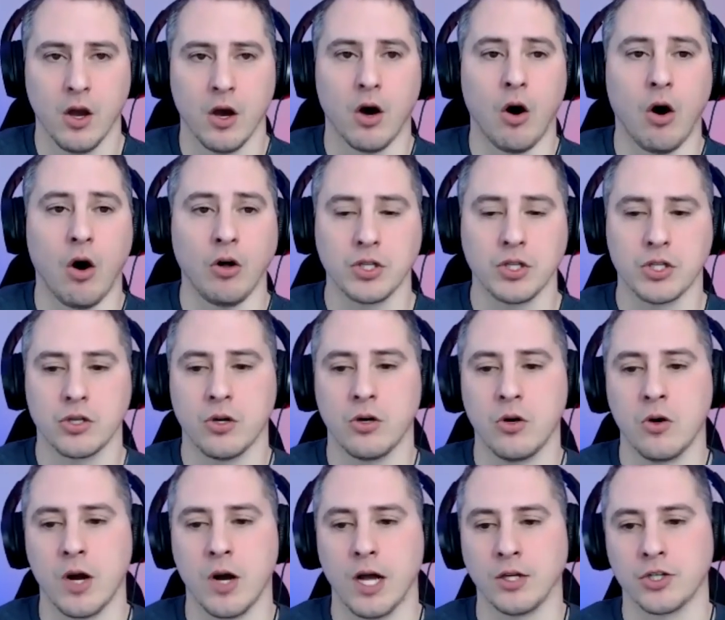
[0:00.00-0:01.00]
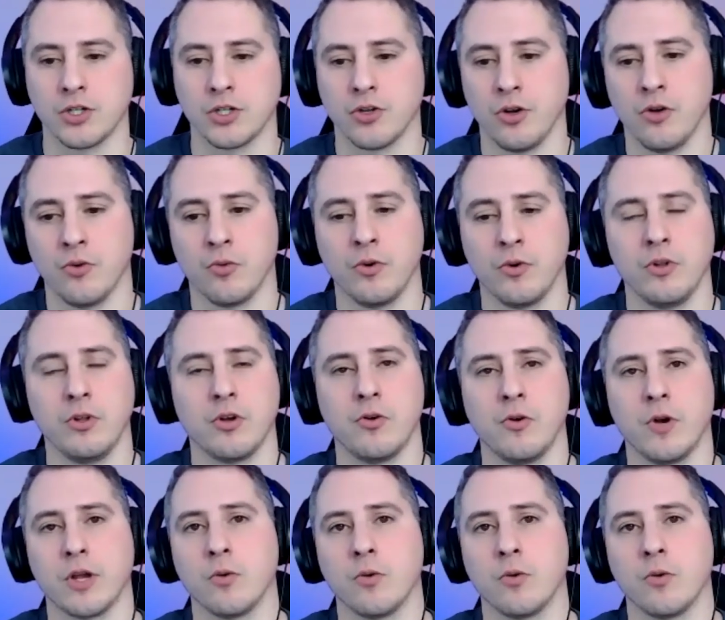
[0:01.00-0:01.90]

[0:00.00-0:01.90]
Also, I'll show you real quick